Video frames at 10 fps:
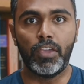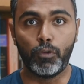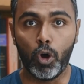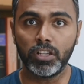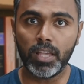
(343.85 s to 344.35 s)

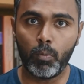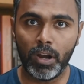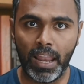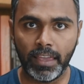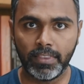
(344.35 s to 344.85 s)
If you're
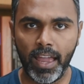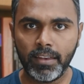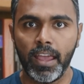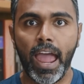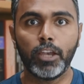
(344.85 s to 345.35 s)
someone like
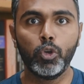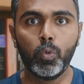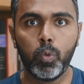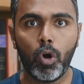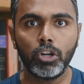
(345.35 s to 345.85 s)
that and
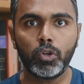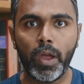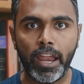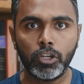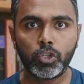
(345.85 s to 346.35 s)
you want
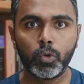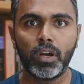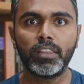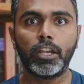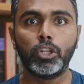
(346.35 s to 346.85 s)
to
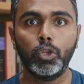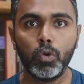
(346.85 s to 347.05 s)
ensure that